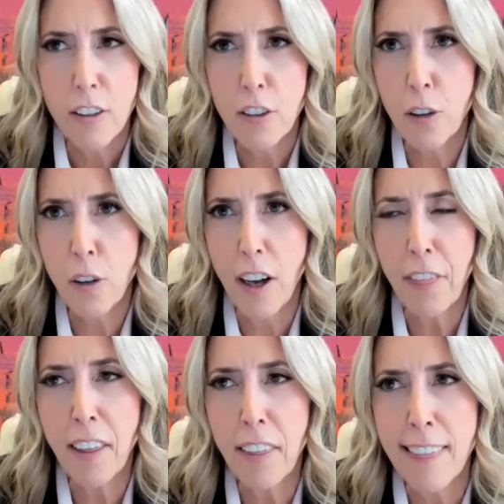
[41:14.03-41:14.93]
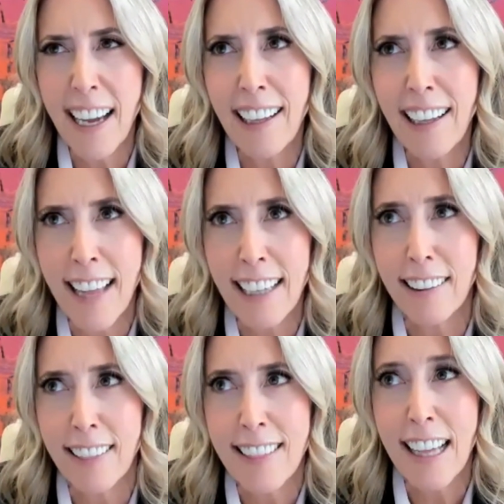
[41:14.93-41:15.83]
So I think
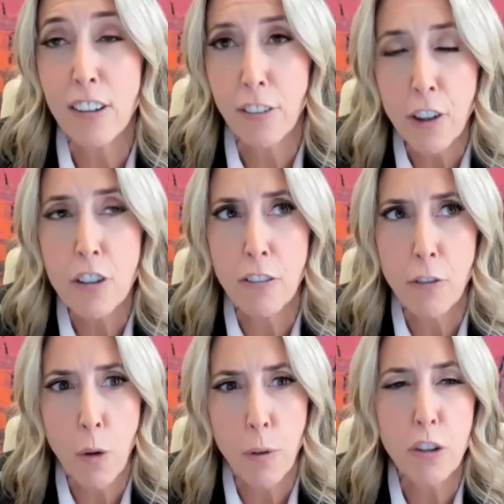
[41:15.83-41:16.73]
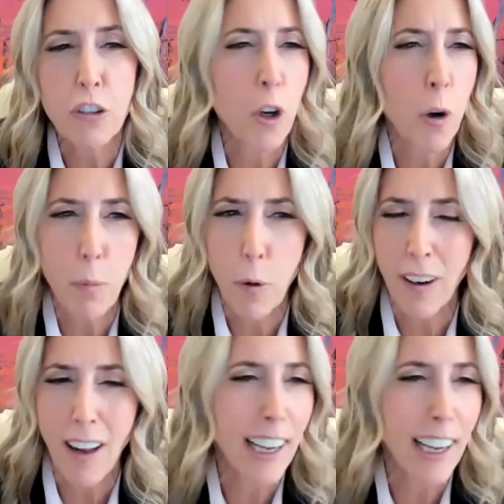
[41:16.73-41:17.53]
that's first and foremost so important.